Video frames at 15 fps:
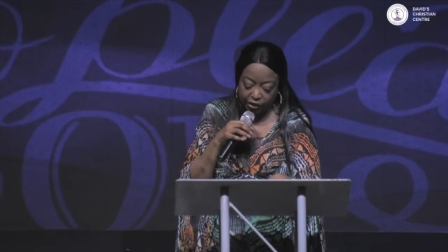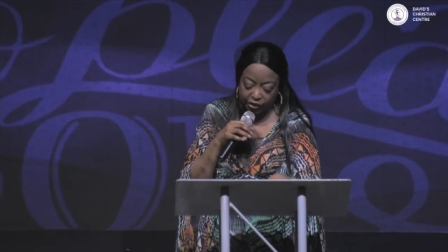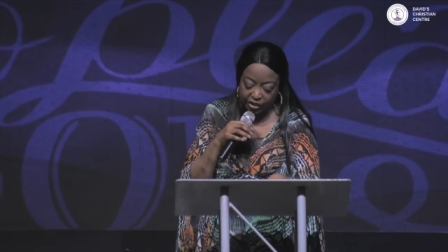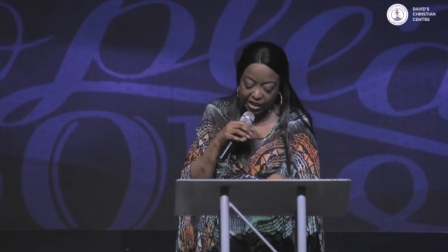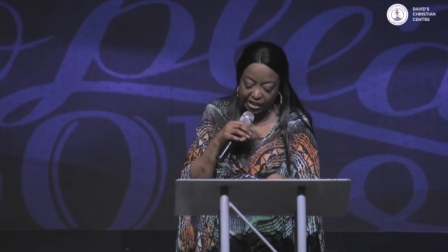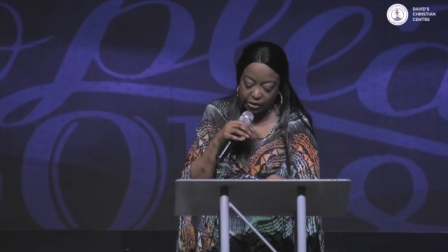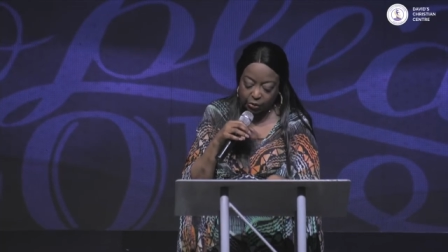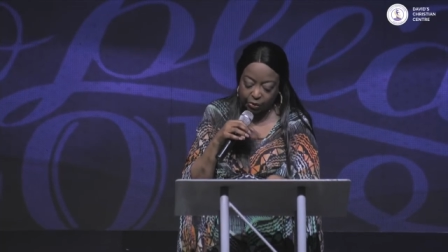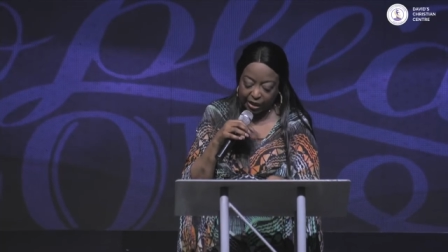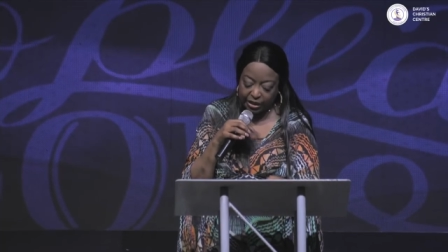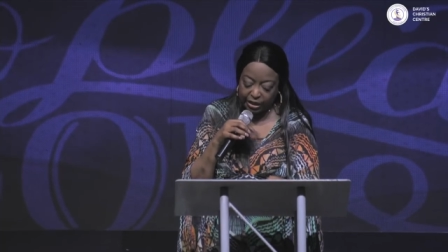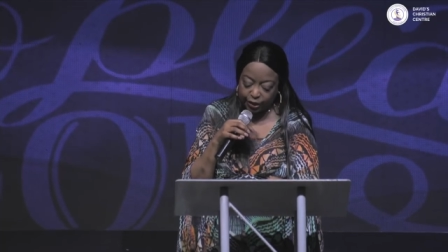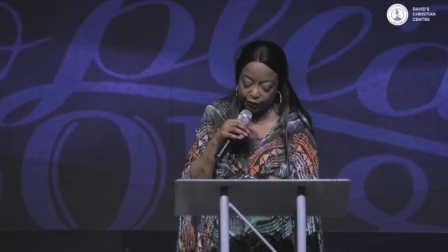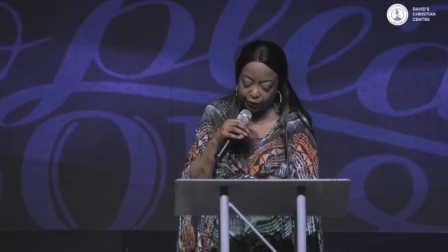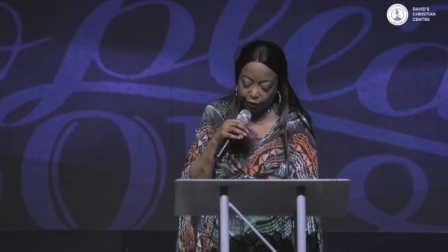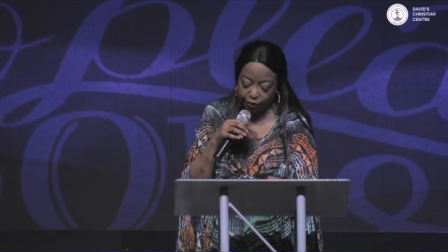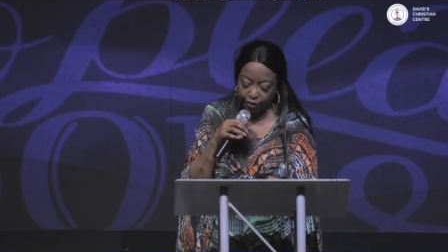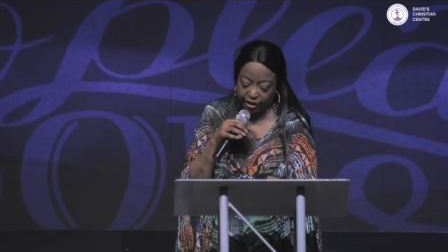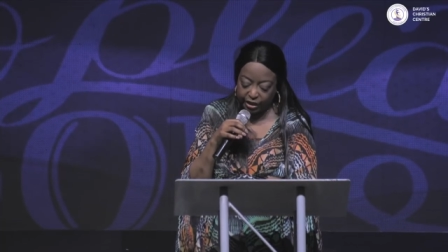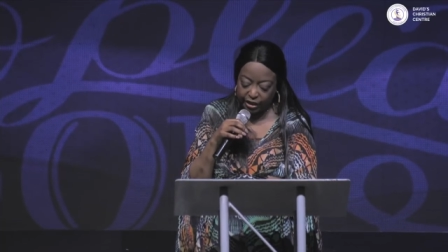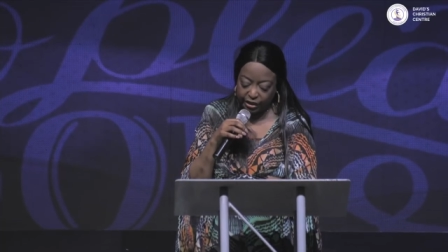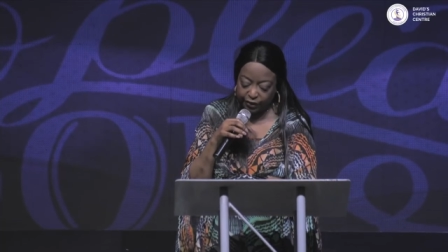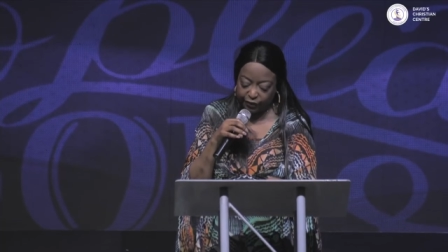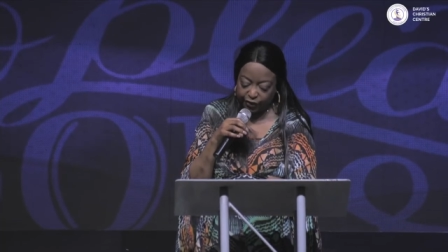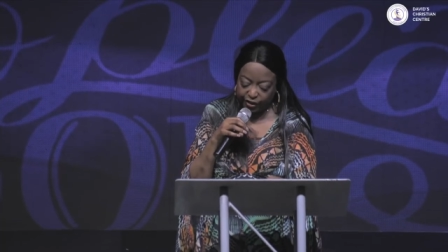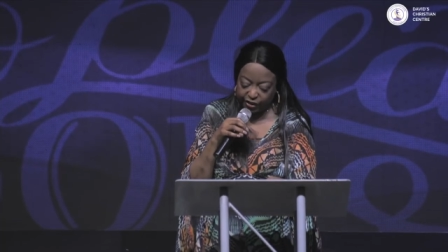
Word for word: So let's look at these four keys.